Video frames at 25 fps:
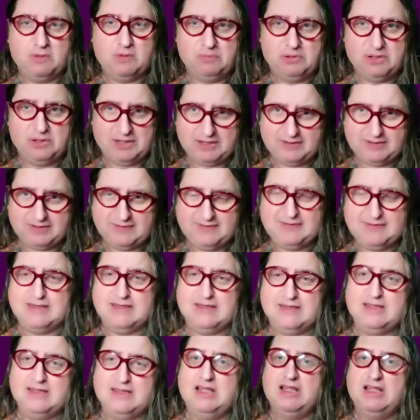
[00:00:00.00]
Complex.
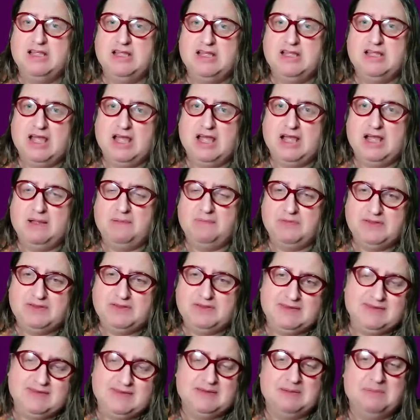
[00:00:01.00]
And
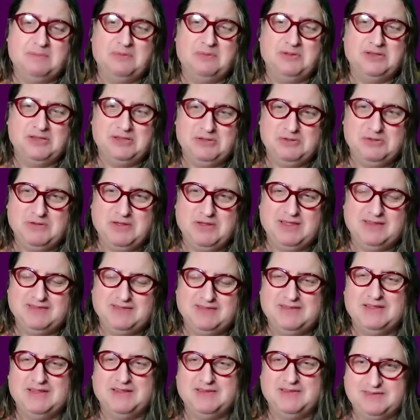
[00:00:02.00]
this is somebody who
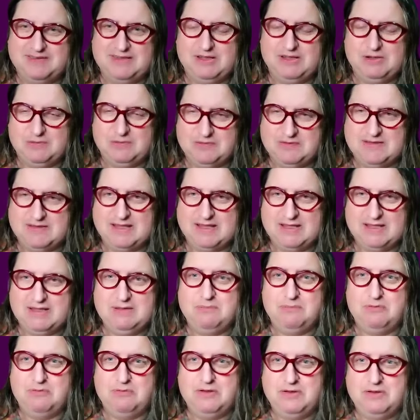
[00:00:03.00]
has those skills that
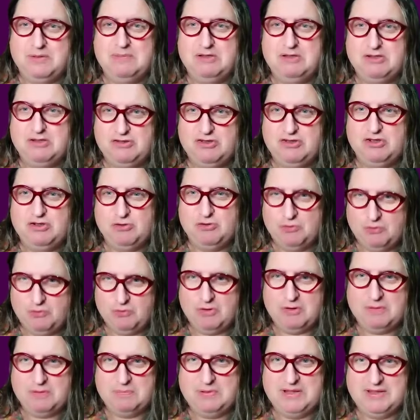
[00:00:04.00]
can bring them into your
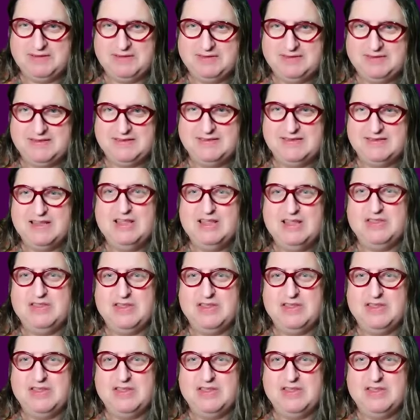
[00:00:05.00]
workplaces.